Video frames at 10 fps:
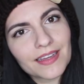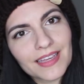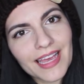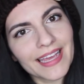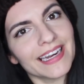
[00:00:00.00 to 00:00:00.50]

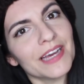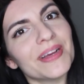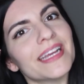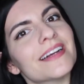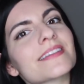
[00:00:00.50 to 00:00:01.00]
Okay, and now
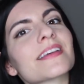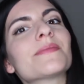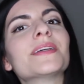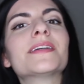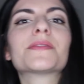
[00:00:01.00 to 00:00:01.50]
my hair is gonna
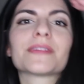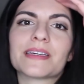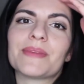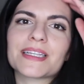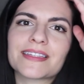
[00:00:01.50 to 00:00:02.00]
be
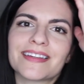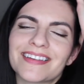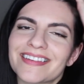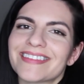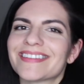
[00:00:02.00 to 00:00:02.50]
really messy.
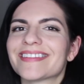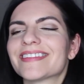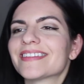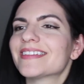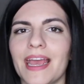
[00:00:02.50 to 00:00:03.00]

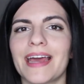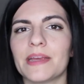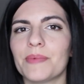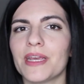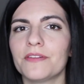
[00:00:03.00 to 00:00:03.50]
And
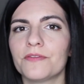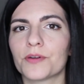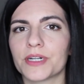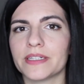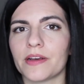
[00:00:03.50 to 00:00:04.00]
I paid
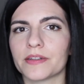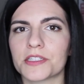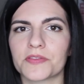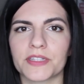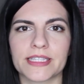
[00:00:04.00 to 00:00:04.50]

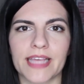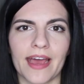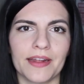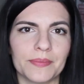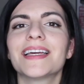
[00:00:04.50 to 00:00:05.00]
$40 for this
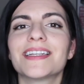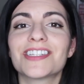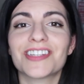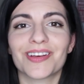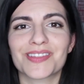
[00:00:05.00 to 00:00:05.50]
hat.
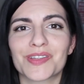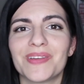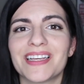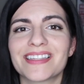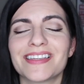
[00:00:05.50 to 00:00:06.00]
She also
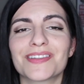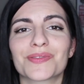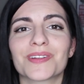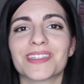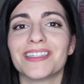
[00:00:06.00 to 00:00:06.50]
makes these
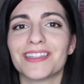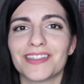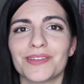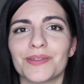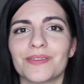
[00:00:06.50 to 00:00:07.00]
really
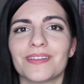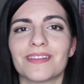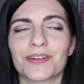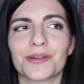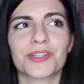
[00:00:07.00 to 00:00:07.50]
cute
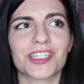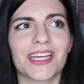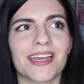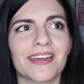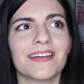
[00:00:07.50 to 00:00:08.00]

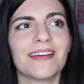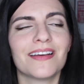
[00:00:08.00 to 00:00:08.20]
crocheted